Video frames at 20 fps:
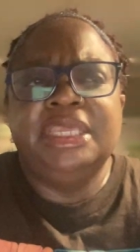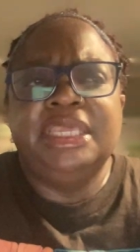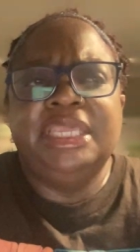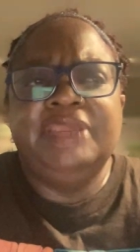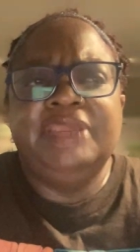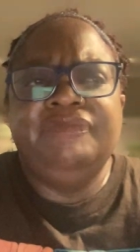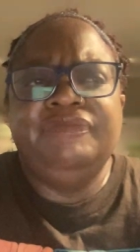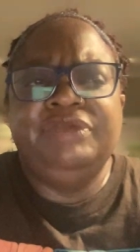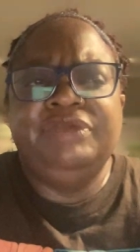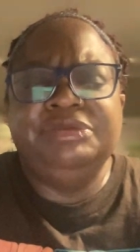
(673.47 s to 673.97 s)

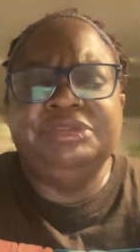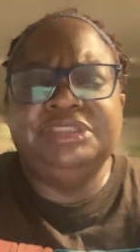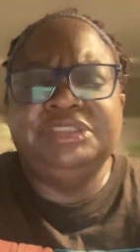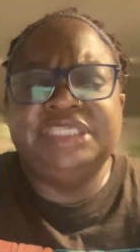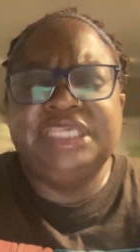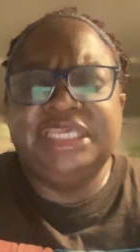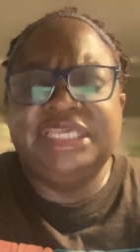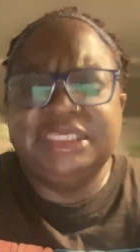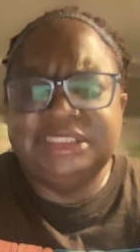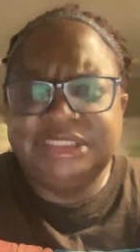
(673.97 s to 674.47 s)
If you
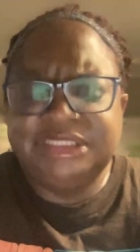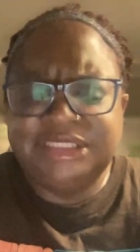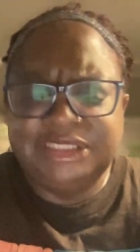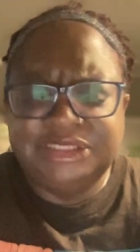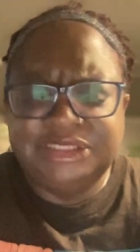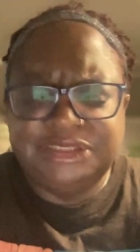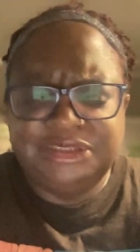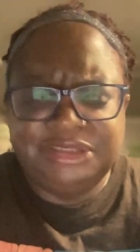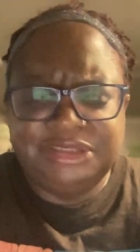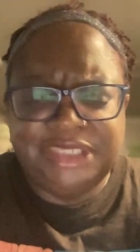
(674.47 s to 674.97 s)
see a
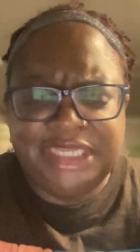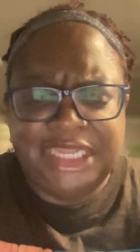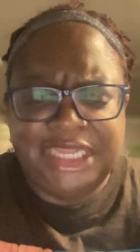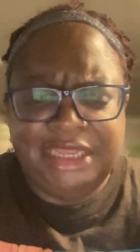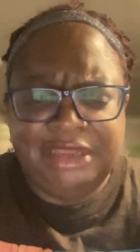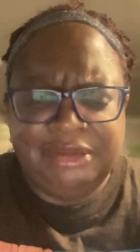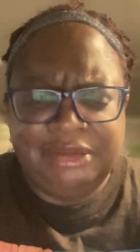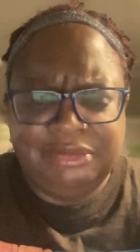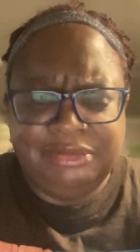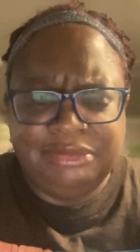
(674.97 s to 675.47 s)
sister
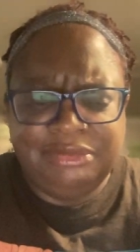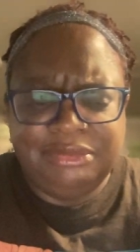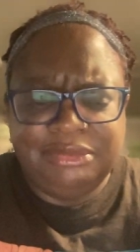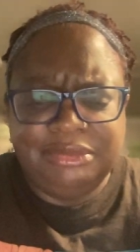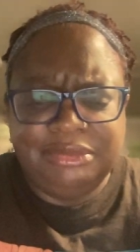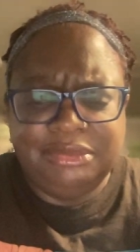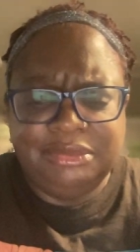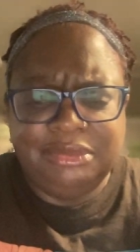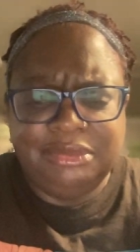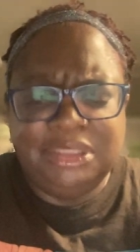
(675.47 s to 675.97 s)
down,
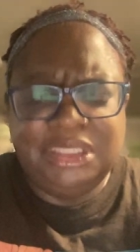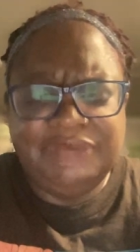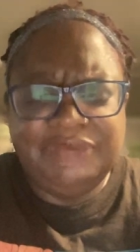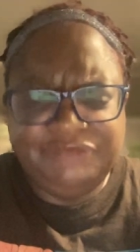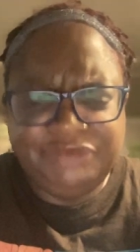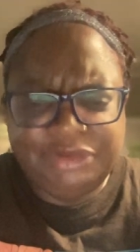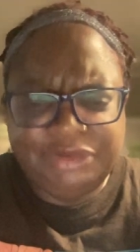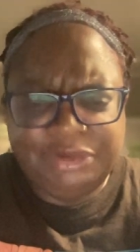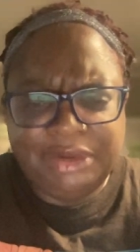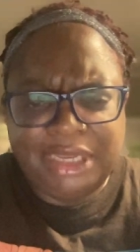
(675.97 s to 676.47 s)

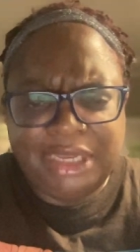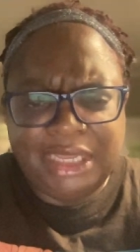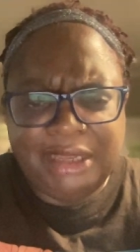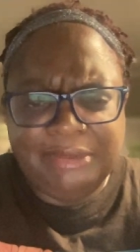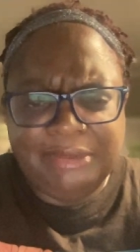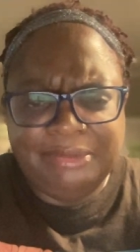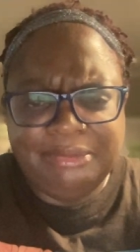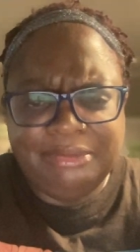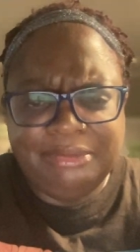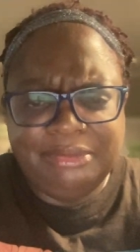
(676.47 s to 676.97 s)
lift her
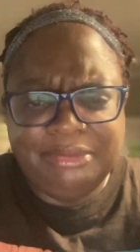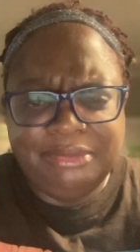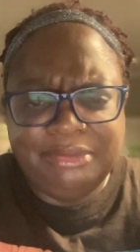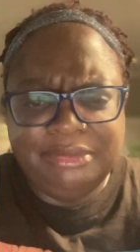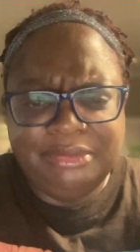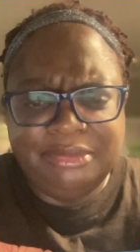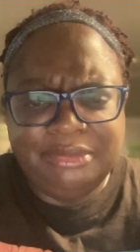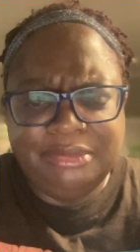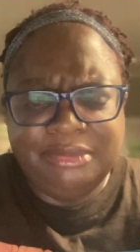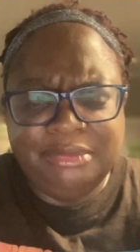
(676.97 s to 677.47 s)
up,
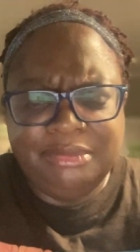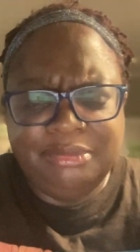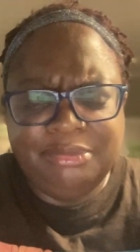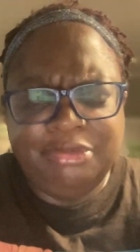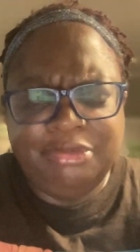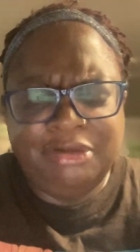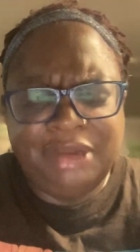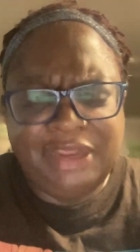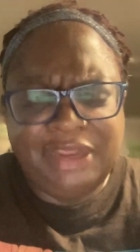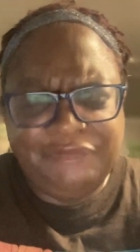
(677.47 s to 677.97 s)

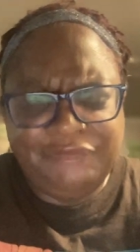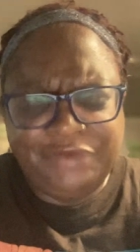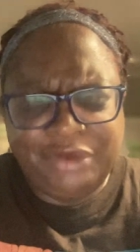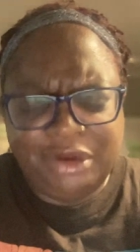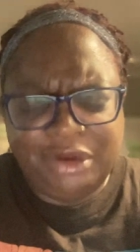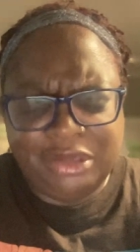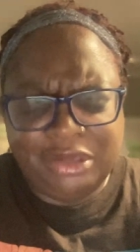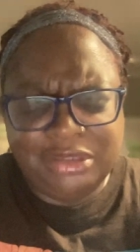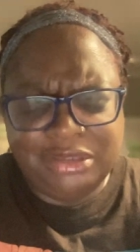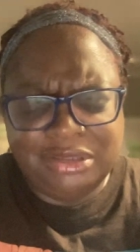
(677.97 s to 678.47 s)
pray for
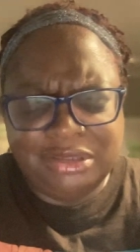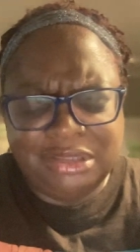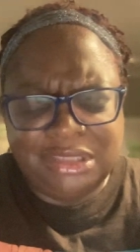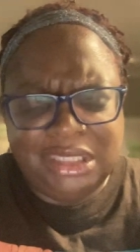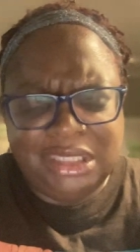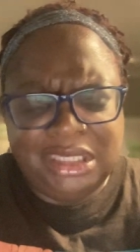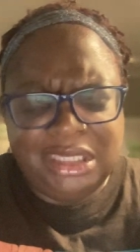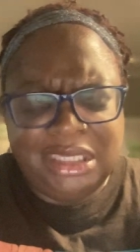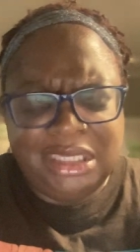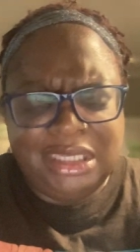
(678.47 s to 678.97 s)
her.
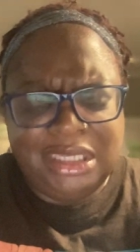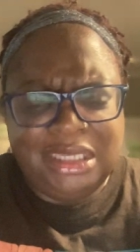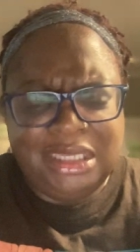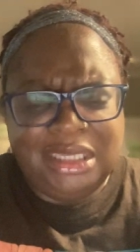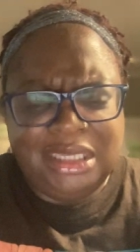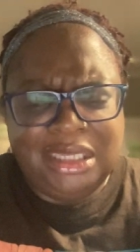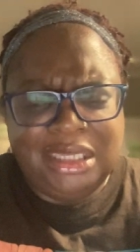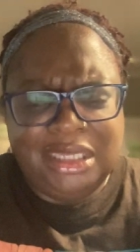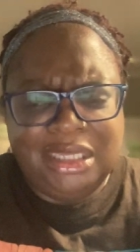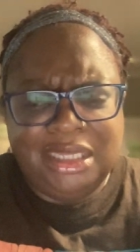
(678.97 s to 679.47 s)

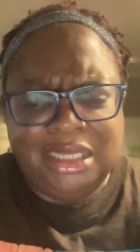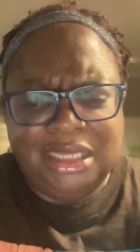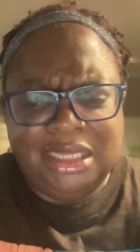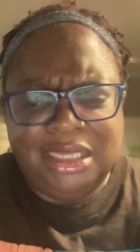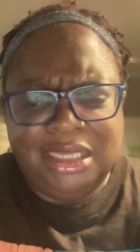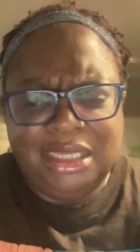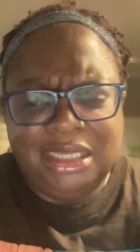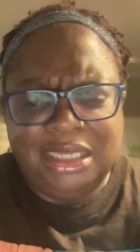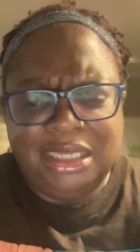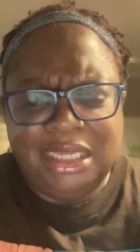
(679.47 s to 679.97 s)

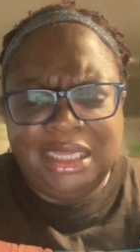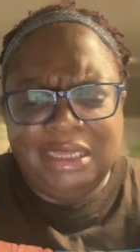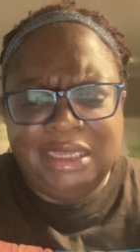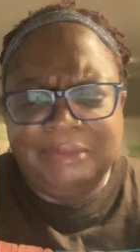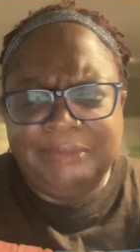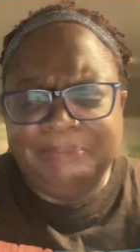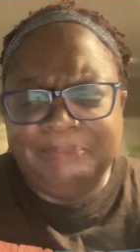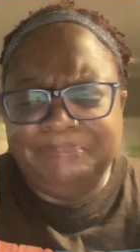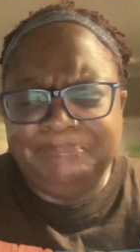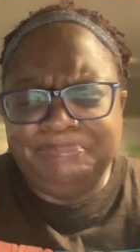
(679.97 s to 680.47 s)

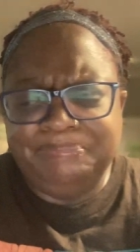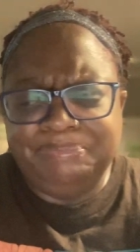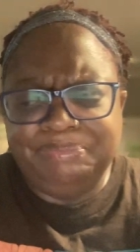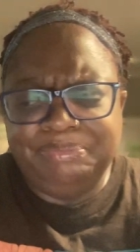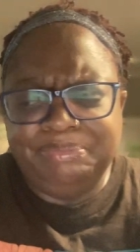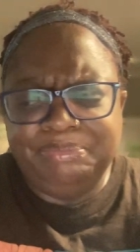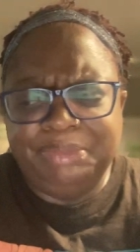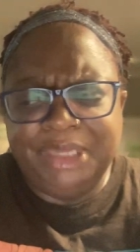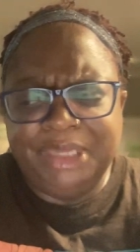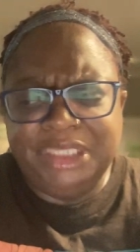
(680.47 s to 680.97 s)

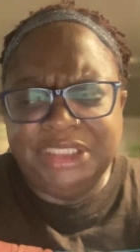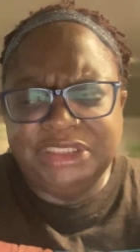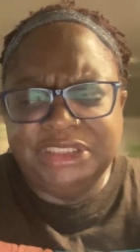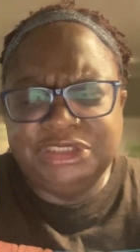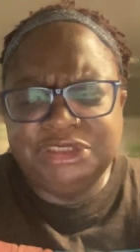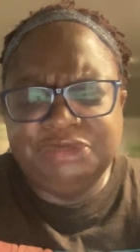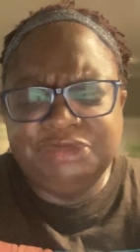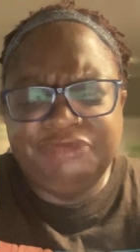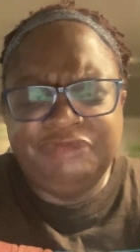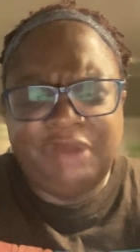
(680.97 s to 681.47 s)
But
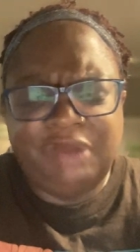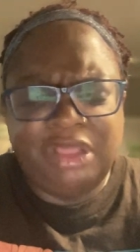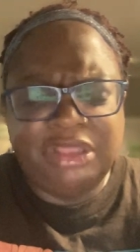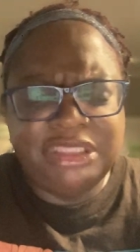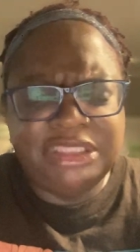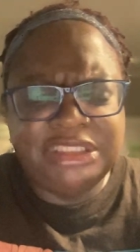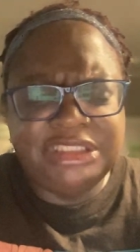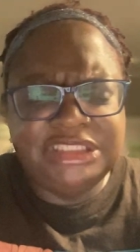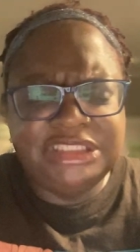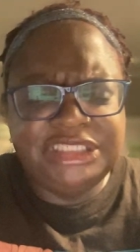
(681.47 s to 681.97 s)
to
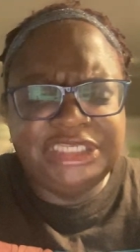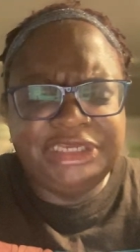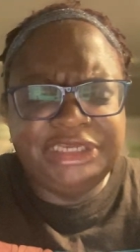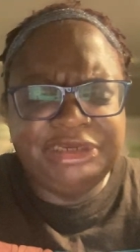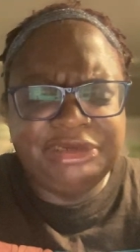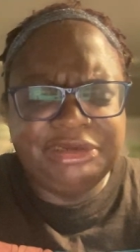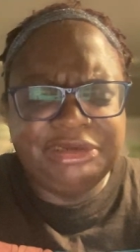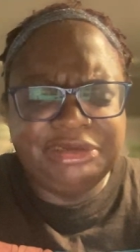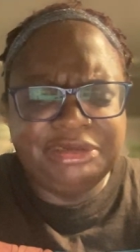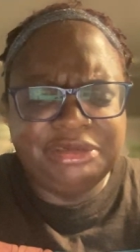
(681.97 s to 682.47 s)

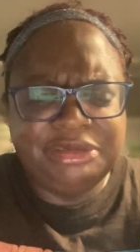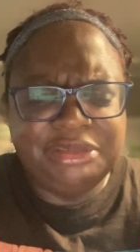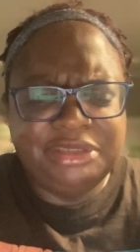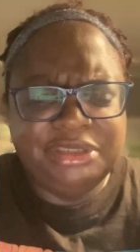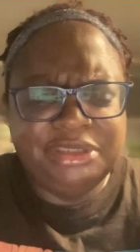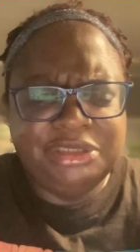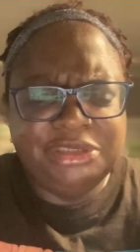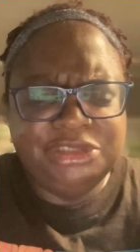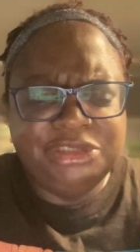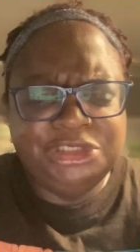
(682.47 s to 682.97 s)
volunteer
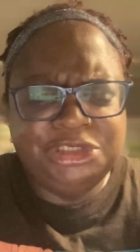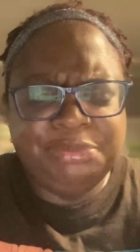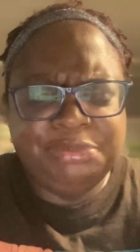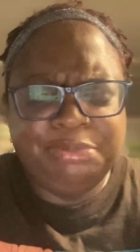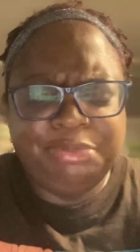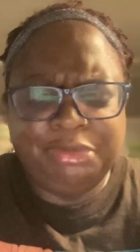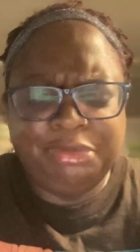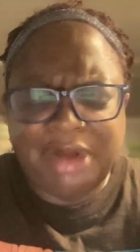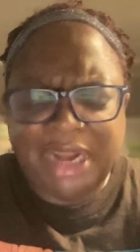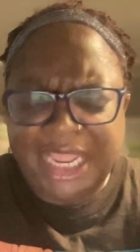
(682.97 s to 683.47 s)
to
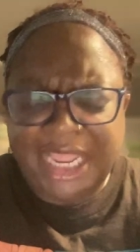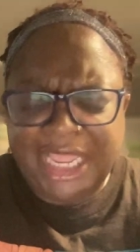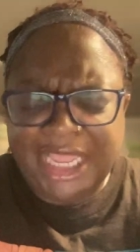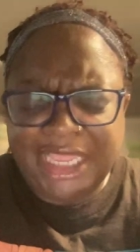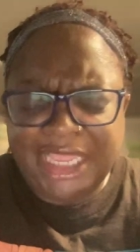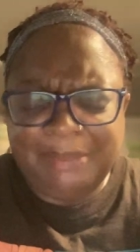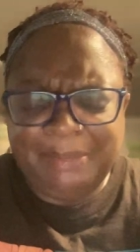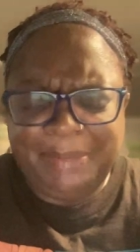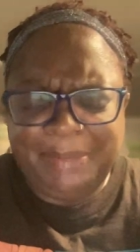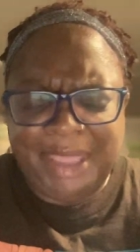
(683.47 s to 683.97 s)

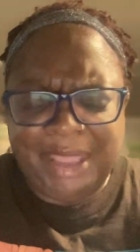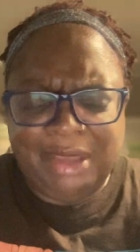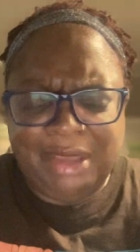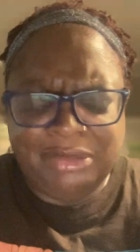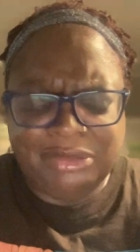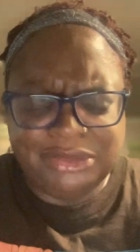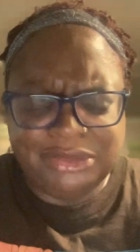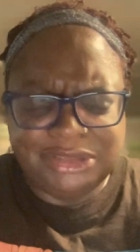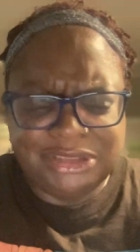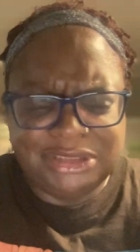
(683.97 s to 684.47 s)
brag
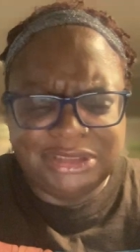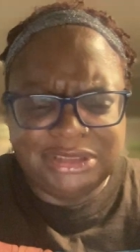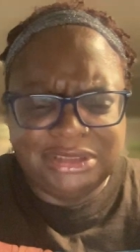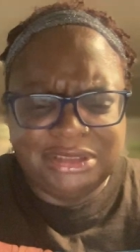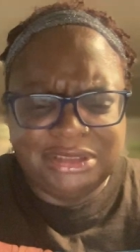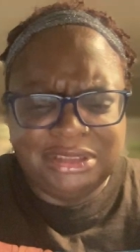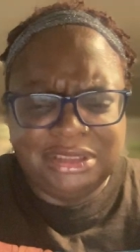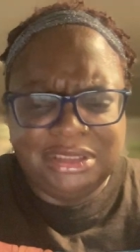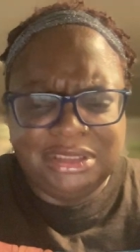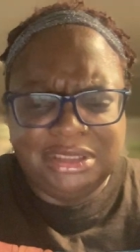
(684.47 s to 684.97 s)
about
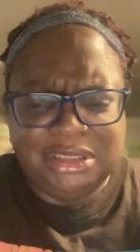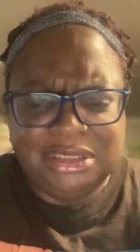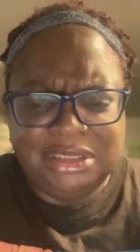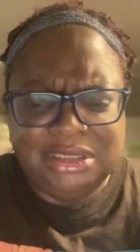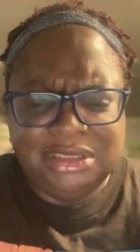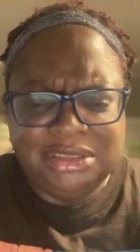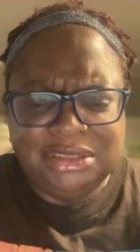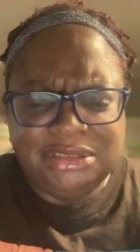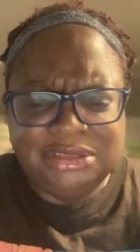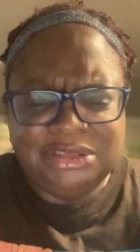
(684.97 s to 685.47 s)

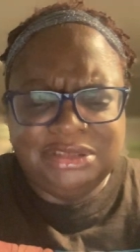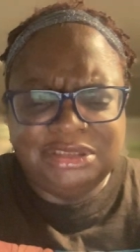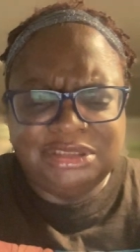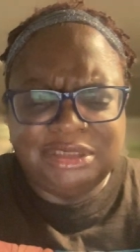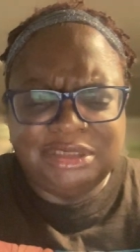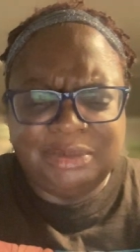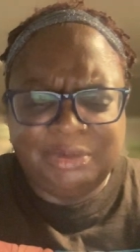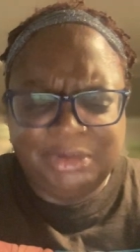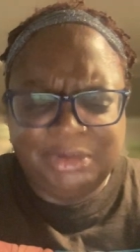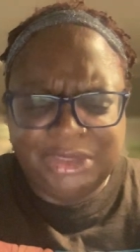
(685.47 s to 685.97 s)

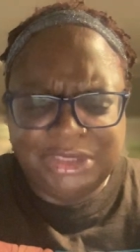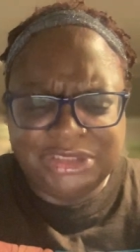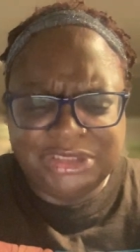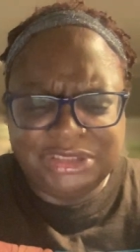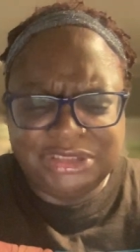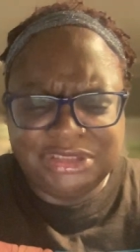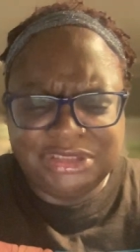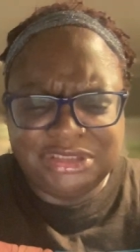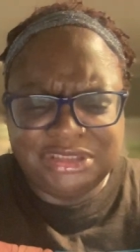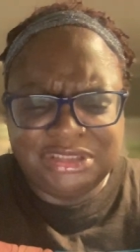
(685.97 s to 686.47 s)

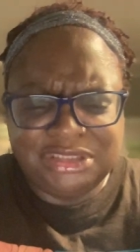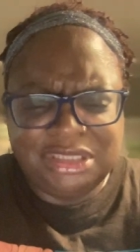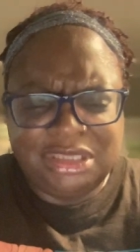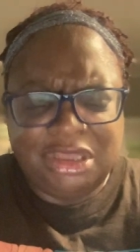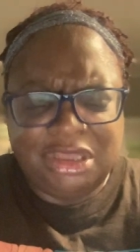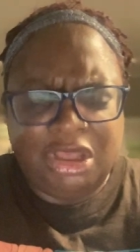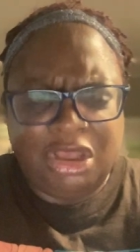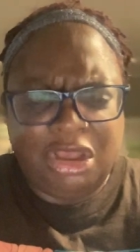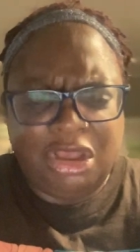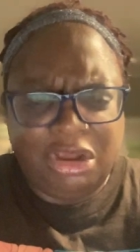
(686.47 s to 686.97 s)
someone's
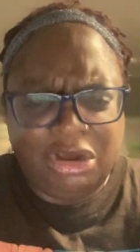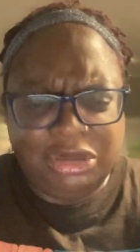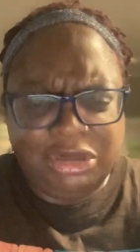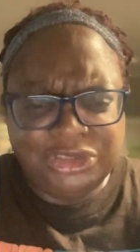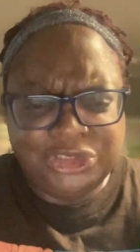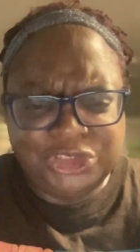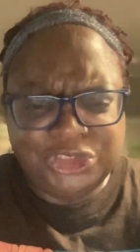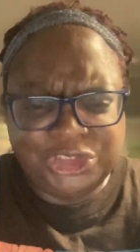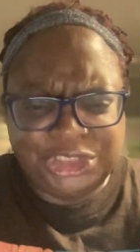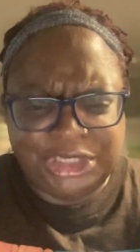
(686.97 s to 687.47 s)

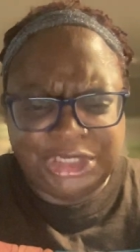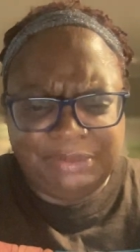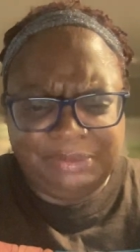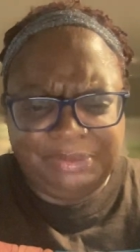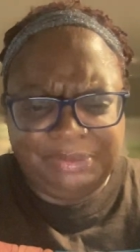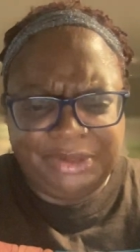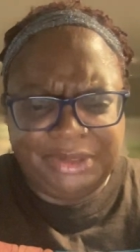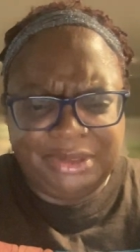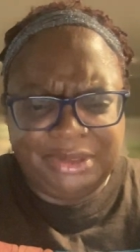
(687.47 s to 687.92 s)
hardship.